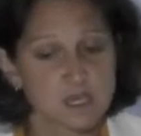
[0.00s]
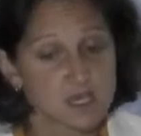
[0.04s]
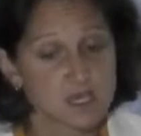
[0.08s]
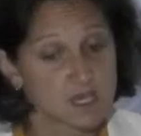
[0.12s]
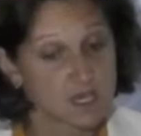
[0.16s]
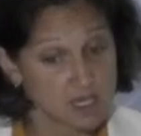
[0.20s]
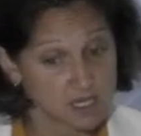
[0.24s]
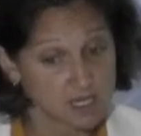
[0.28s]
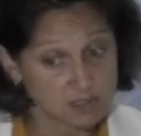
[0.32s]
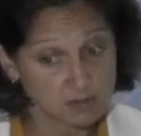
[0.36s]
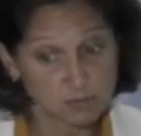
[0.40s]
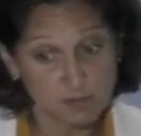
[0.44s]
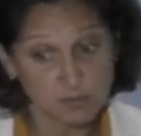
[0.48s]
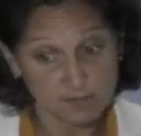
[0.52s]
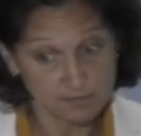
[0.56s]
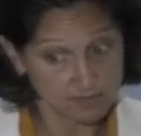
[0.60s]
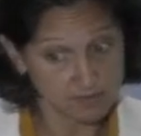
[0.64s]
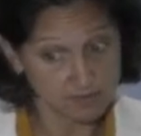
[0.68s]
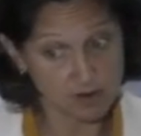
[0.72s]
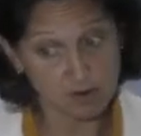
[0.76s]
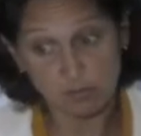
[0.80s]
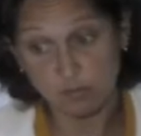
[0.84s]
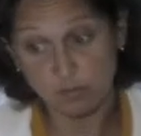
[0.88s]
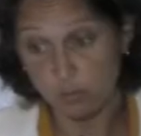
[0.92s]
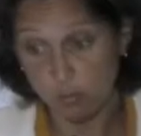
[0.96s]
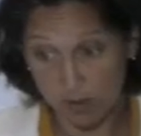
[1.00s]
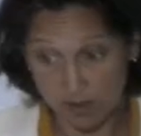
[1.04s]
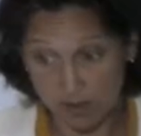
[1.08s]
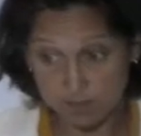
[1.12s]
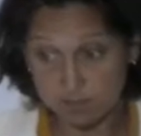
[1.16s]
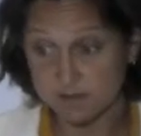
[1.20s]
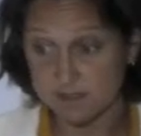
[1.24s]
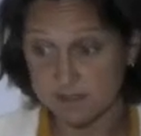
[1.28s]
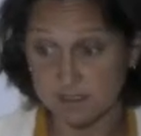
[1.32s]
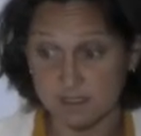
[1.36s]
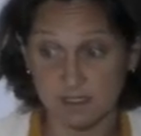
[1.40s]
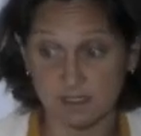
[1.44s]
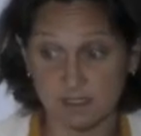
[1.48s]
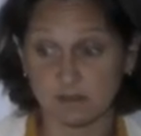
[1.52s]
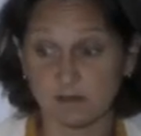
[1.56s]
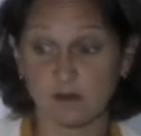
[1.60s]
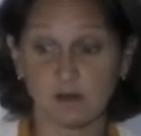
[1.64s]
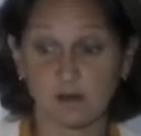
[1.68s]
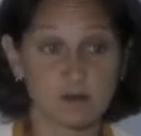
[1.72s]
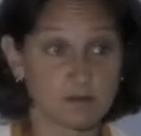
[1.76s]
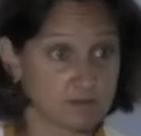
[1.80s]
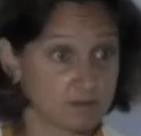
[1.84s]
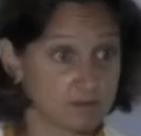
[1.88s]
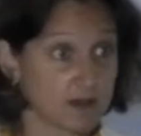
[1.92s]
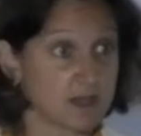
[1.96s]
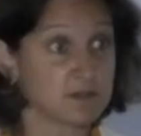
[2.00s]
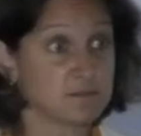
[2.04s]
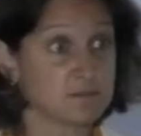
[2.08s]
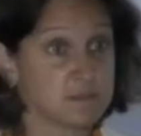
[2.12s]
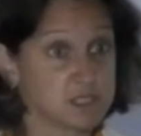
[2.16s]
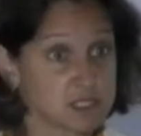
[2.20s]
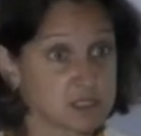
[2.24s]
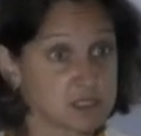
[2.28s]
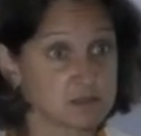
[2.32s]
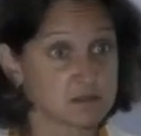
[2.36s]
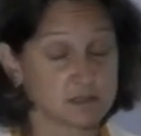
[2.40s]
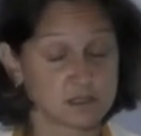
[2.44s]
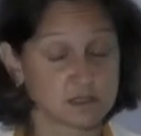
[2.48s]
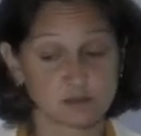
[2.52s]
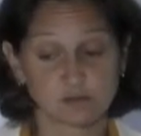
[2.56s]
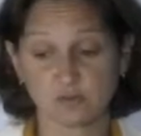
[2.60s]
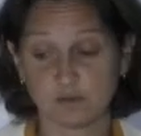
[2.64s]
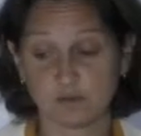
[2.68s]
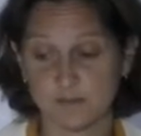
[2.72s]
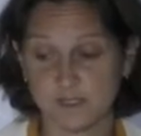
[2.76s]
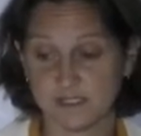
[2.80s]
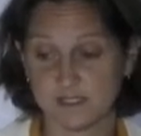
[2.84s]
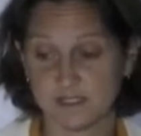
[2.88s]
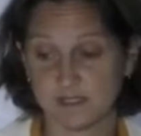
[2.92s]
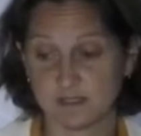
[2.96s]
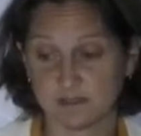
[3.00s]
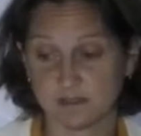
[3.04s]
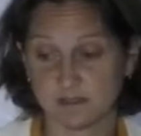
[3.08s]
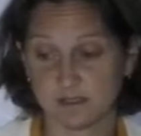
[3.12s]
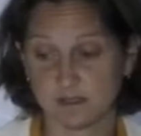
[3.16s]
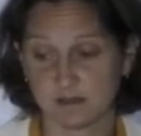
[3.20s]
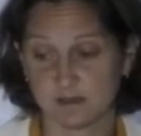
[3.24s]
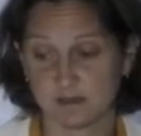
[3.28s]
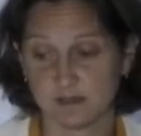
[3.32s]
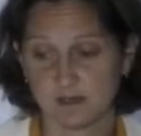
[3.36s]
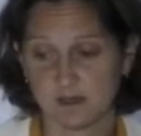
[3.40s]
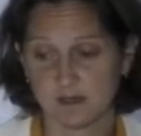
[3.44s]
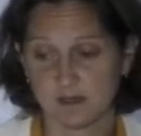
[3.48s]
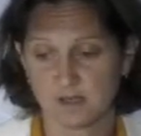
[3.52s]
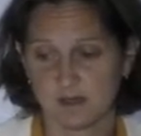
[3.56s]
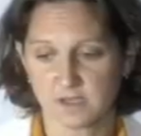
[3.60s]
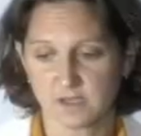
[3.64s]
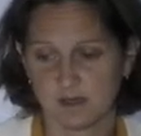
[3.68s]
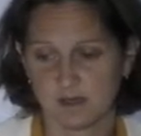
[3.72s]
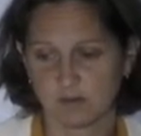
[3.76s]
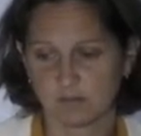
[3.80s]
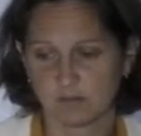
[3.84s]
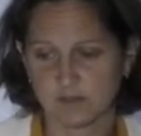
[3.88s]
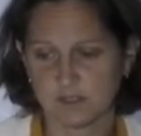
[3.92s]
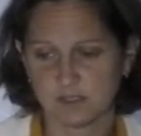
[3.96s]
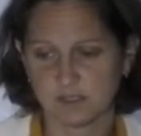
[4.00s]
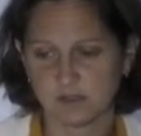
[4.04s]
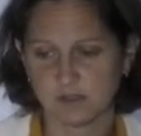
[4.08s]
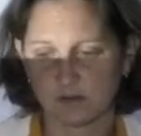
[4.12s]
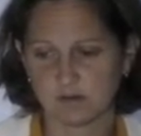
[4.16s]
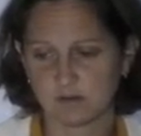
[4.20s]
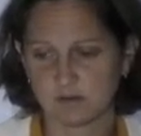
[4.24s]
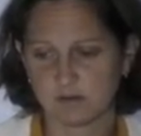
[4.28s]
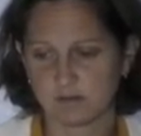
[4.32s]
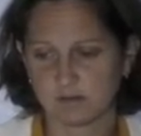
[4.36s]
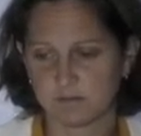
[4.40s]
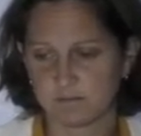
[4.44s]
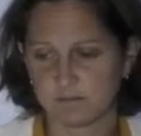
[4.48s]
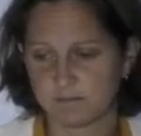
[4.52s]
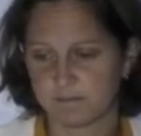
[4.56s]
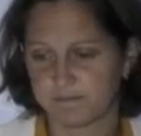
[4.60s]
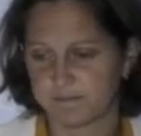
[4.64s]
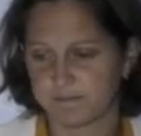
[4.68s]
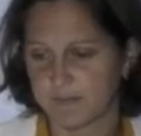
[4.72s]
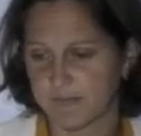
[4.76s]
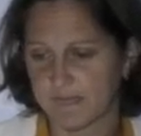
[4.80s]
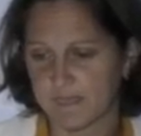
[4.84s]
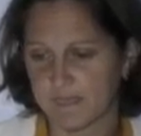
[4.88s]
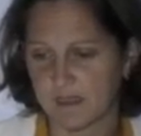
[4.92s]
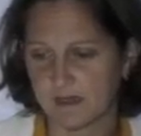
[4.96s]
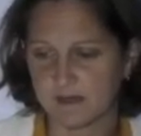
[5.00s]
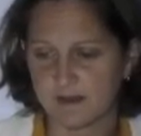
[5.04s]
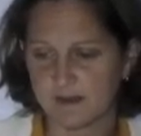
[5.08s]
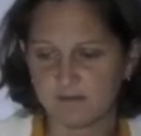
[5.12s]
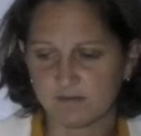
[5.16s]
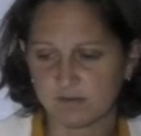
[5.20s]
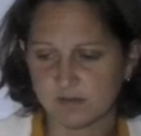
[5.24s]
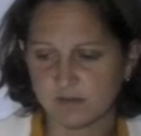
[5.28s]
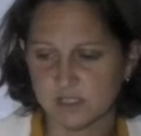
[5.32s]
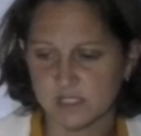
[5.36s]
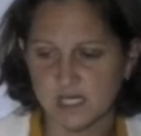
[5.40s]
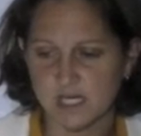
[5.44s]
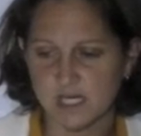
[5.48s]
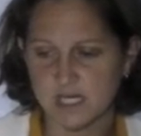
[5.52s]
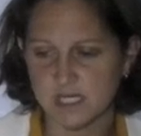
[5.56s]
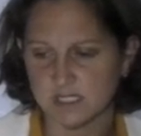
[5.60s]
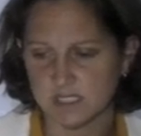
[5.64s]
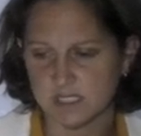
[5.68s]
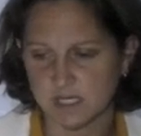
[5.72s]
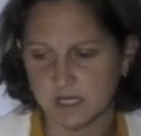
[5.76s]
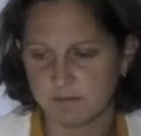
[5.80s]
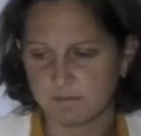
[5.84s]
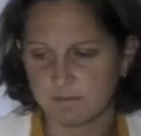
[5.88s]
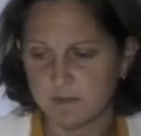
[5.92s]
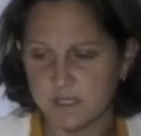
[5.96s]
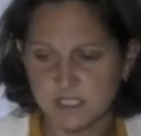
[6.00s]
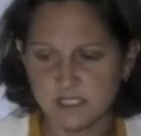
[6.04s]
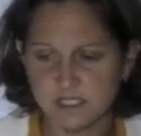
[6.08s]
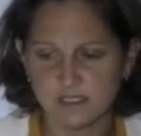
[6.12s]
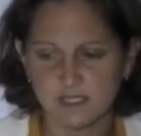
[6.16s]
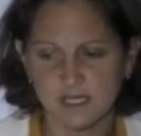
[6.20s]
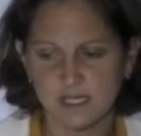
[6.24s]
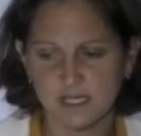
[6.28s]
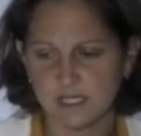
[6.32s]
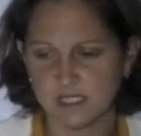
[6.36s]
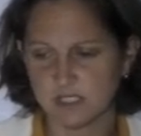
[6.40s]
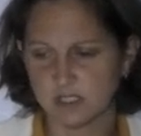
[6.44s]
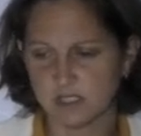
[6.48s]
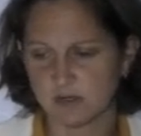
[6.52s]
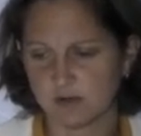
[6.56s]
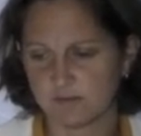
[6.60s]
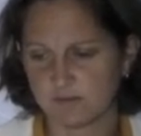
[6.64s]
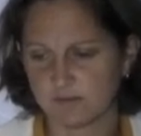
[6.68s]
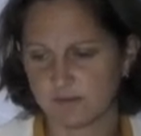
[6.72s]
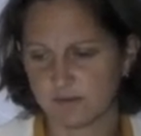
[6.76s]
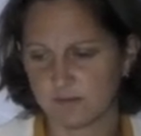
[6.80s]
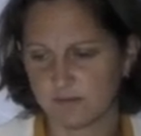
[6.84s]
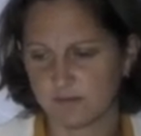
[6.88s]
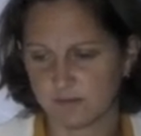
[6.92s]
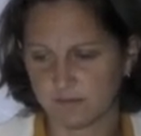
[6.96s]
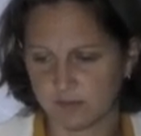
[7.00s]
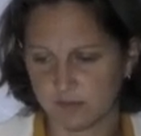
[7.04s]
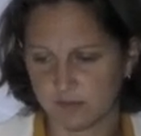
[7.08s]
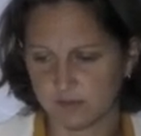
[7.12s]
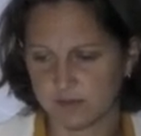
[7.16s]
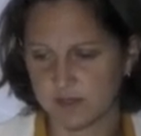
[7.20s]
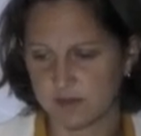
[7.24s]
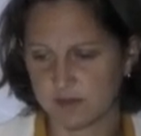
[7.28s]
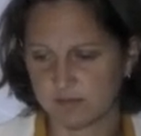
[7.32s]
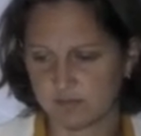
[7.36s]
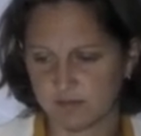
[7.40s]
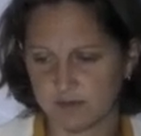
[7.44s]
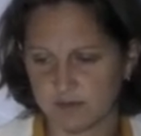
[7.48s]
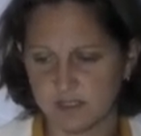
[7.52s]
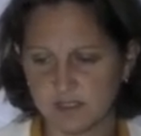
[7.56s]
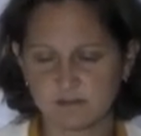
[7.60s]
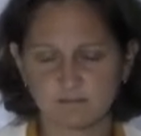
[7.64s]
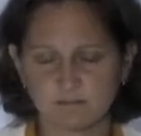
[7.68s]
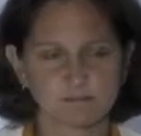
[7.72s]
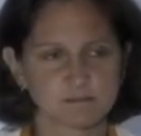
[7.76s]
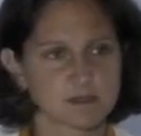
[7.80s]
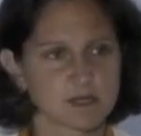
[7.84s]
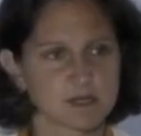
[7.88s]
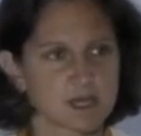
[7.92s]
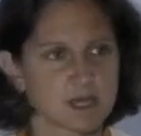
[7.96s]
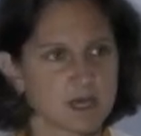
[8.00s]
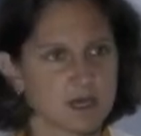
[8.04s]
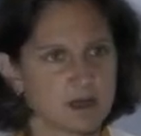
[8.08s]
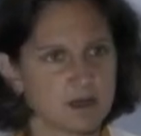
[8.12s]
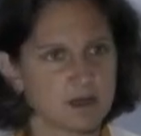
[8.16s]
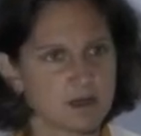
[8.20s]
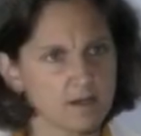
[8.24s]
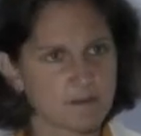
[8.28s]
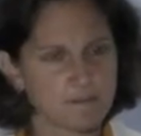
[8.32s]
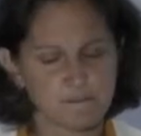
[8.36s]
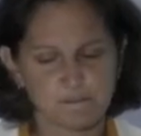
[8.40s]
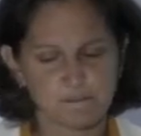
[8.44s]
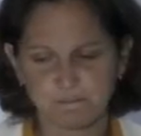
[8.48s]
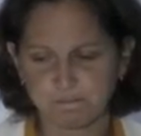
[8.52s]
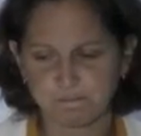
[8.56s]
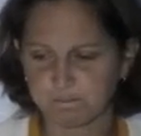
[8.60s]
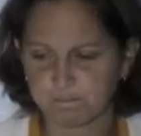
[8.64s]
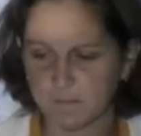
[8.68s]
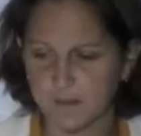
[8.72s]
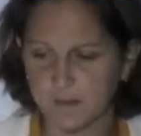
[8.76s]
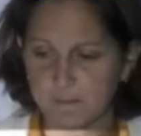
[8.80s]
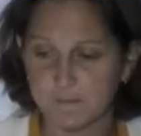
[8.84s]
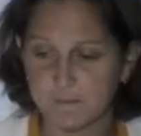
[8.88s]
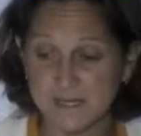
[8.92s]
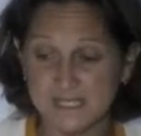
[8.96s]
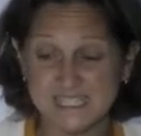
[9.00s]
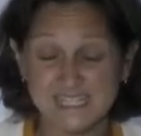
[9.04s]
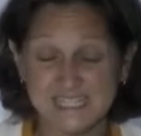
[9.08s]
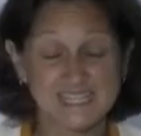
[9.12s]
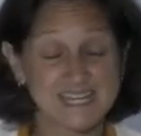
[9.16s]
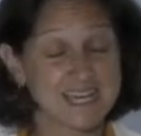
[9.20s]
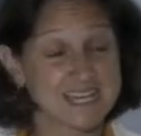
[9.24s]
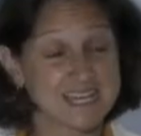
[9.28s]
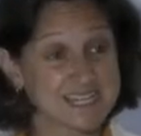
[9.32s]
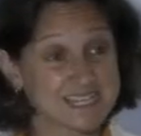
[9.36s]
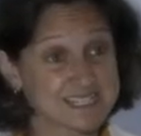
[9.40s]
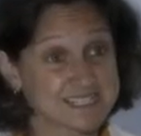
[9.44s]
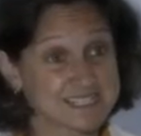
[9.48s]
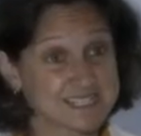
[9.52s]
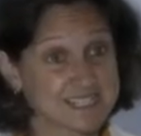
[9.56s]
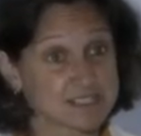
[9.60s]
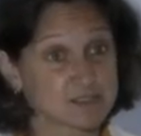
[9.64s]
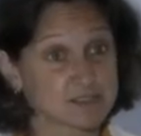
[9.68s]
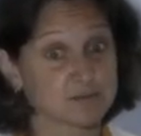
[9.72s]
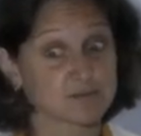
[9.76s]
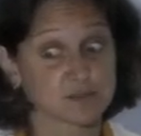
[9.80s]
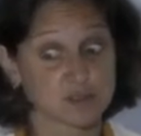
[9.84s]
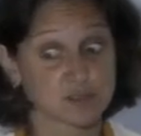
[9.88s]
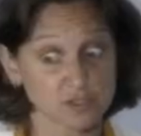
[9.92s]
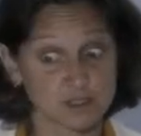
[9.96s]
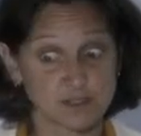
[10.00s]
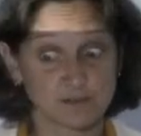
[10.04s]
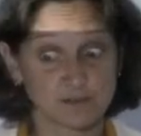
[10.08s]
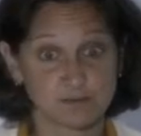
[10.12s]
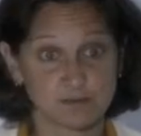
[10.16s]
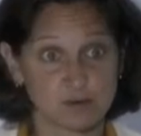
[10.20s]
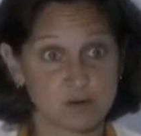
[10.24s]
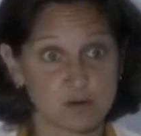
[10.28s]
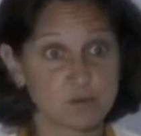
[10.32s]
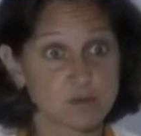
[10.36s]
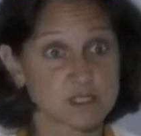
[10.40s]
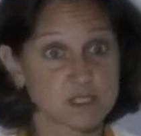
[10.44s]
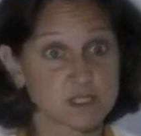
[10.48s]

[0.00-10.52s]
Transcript: And we found 1% of admission in trauma center with an average age, a median age of 43, median ISS of 34, which is